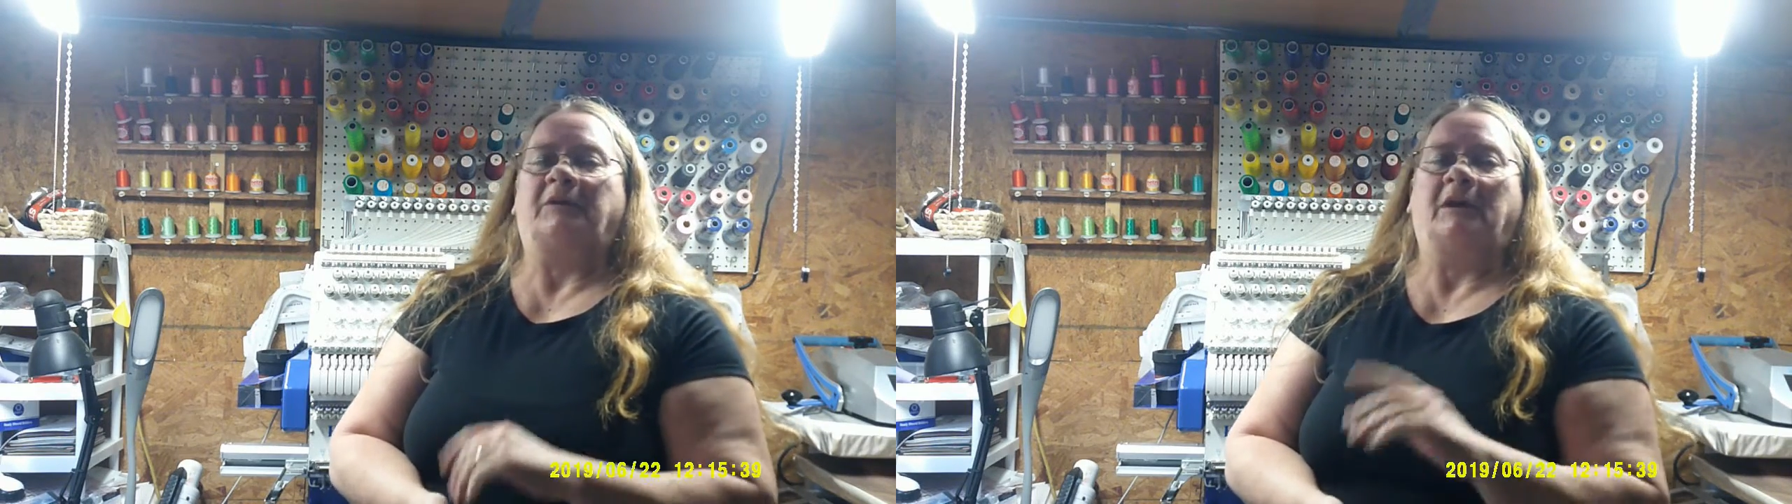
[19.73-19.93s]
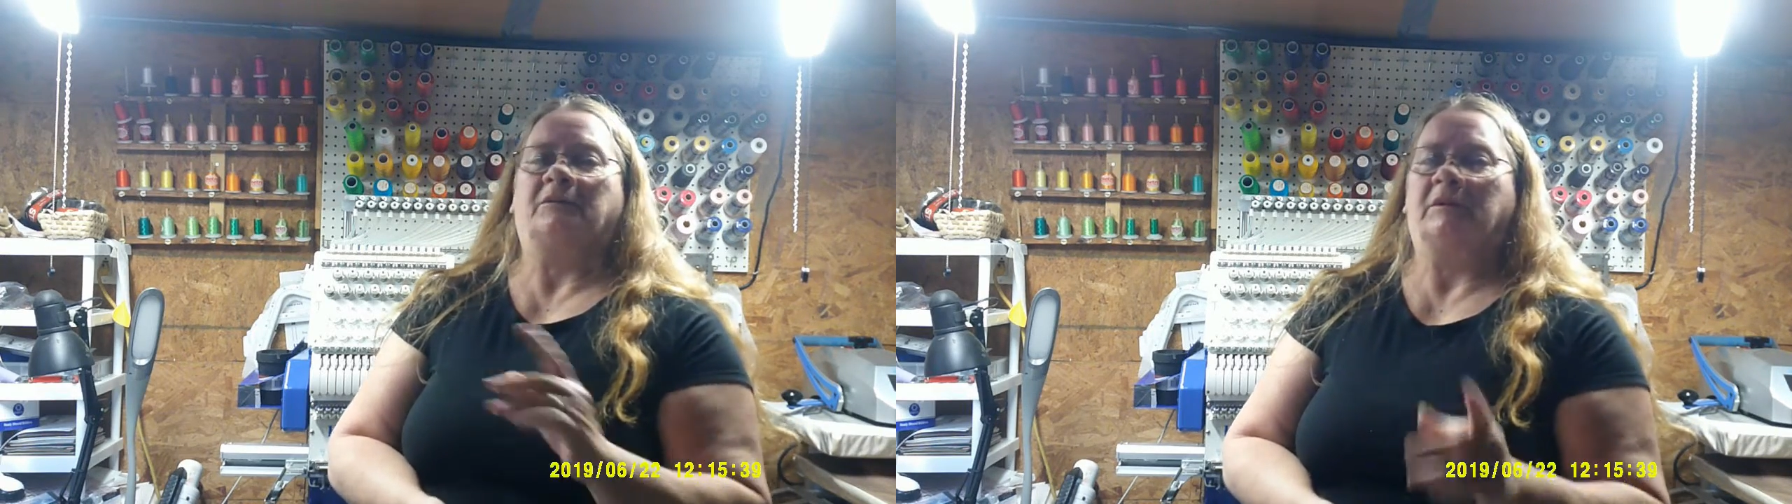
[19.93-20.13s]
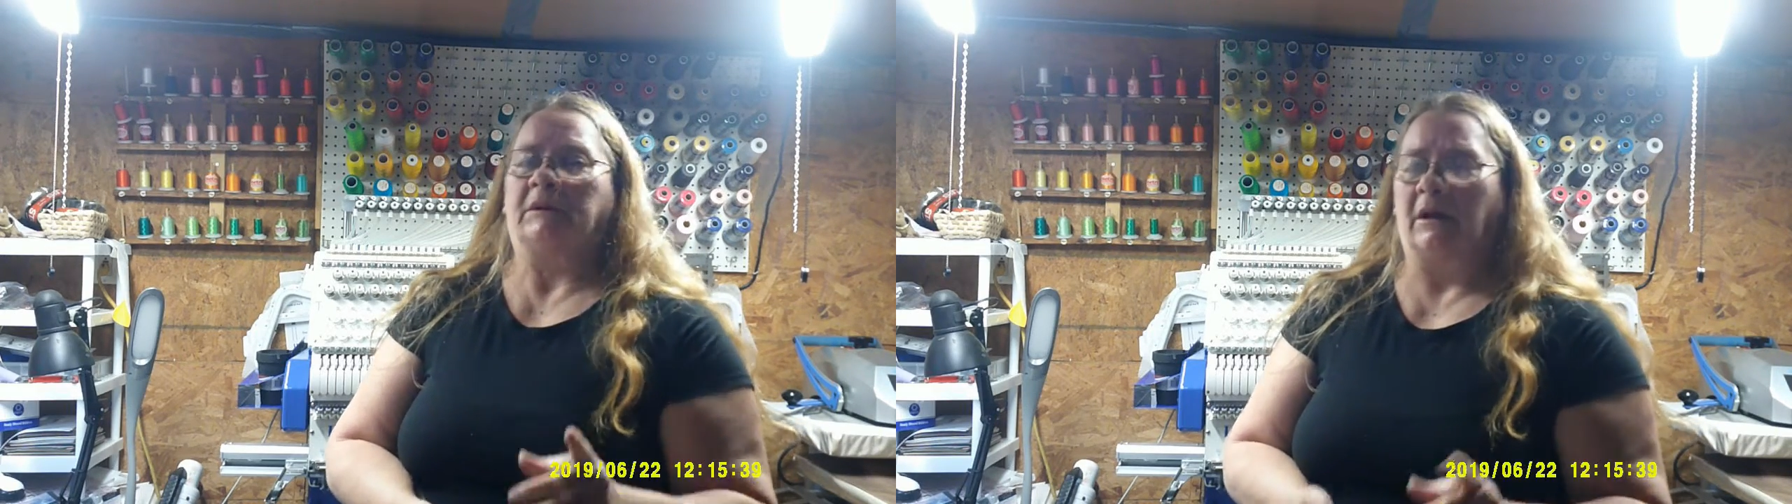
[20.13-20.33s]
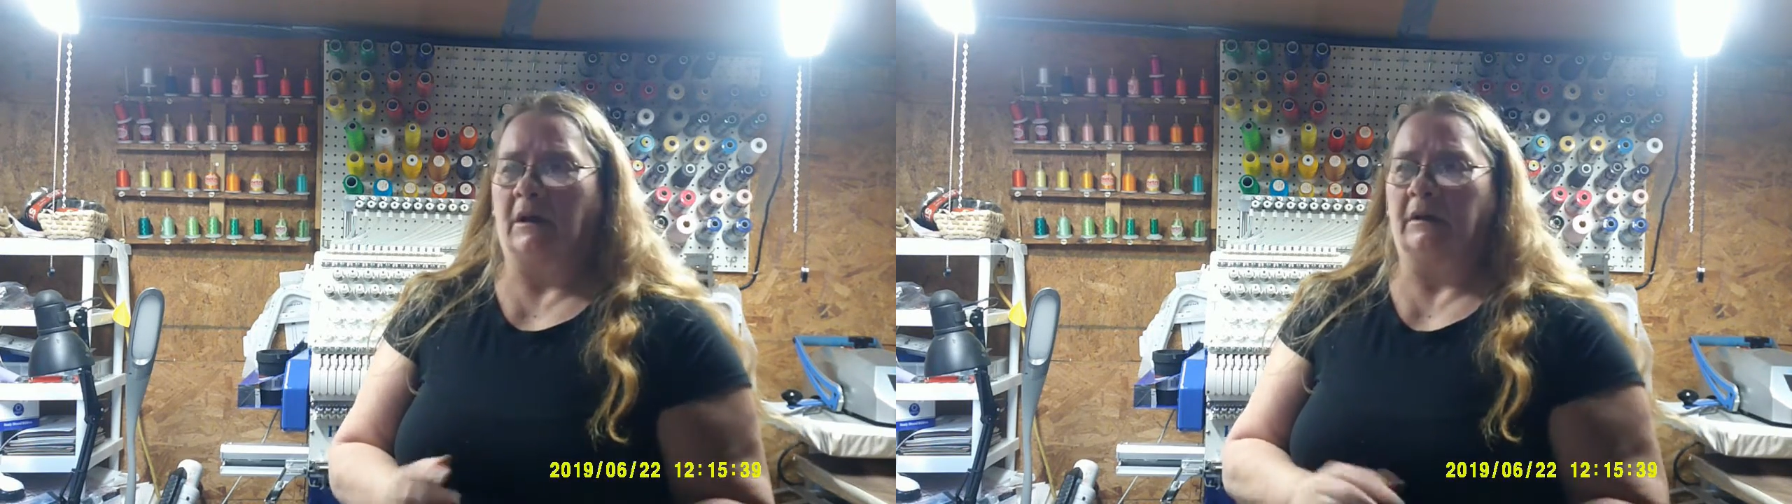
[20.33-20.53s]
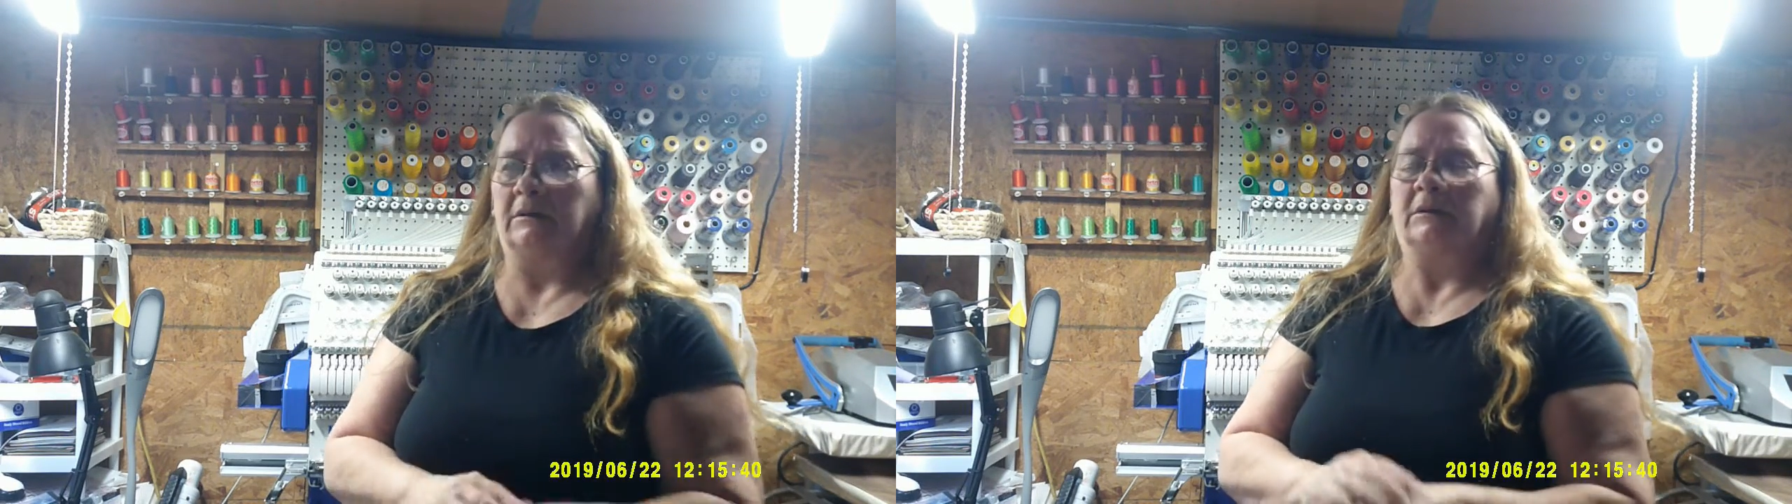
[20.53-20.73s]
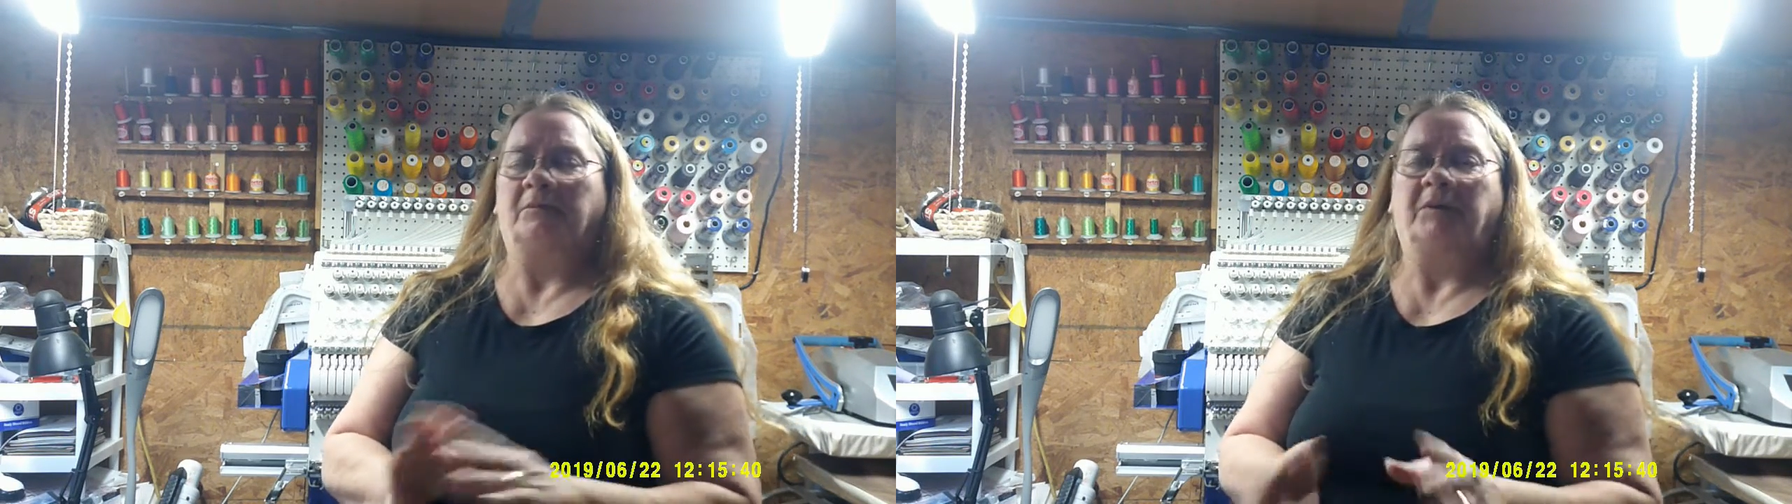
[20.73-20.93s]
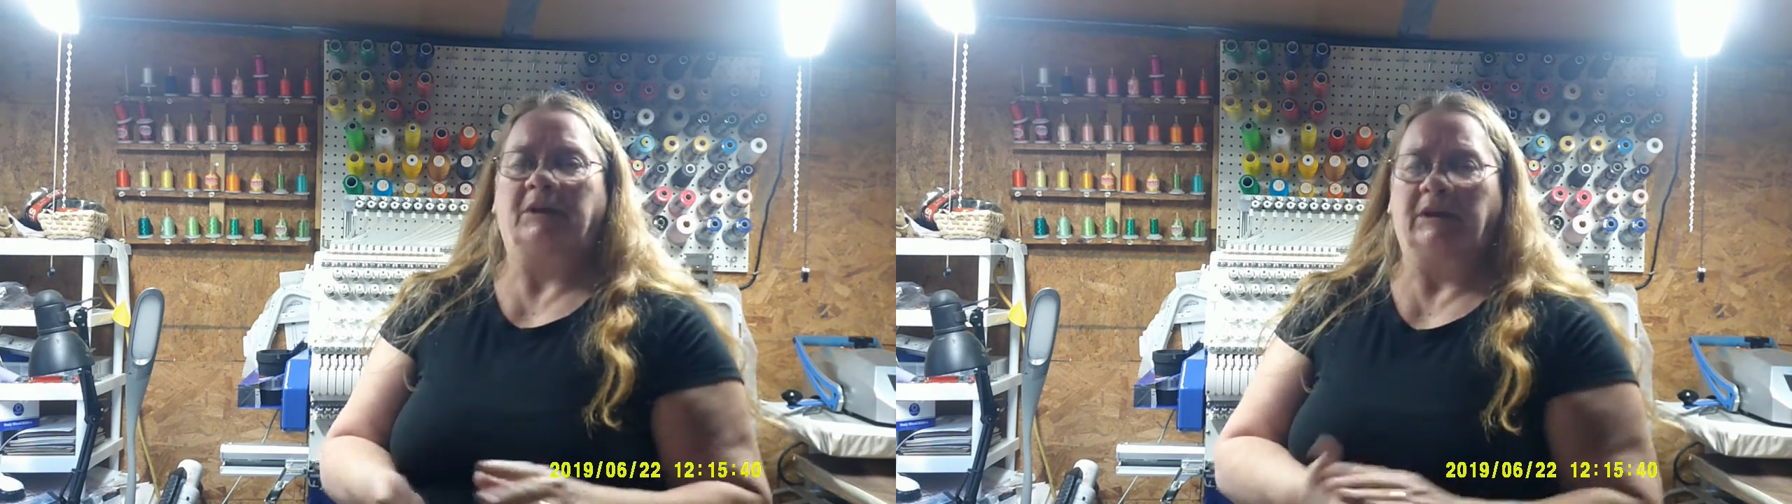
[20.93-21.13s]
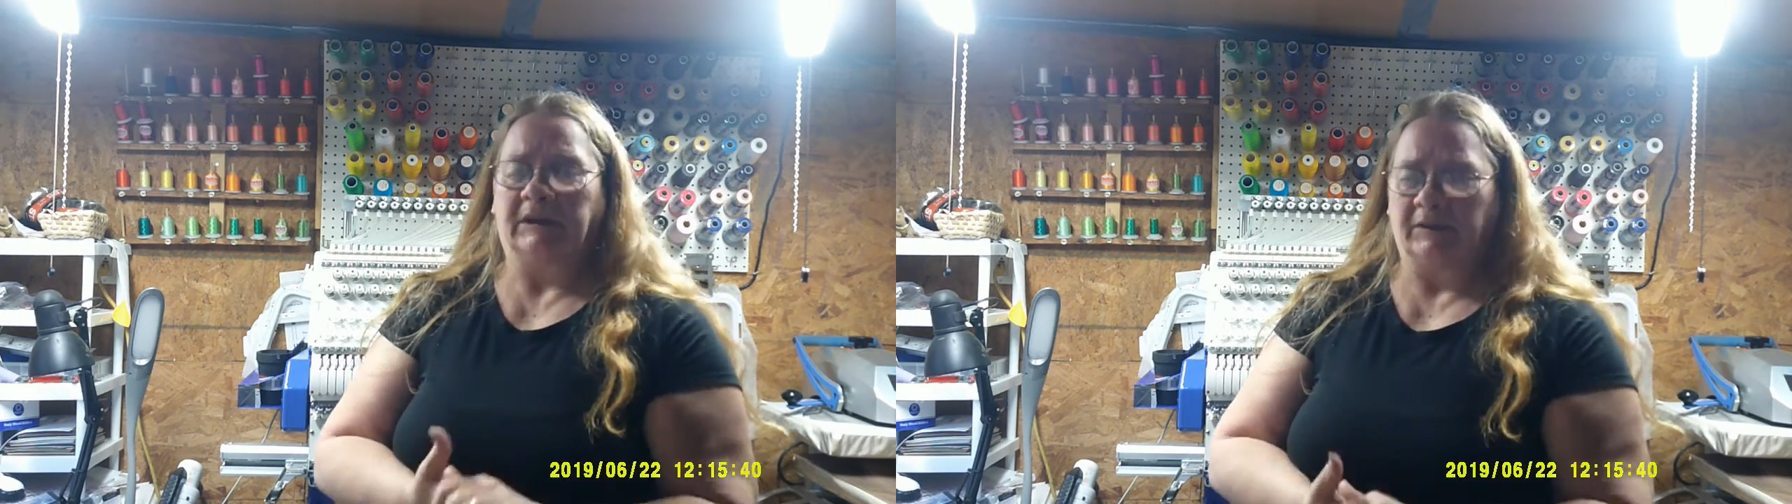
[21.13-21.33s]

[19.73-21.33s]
actually not completely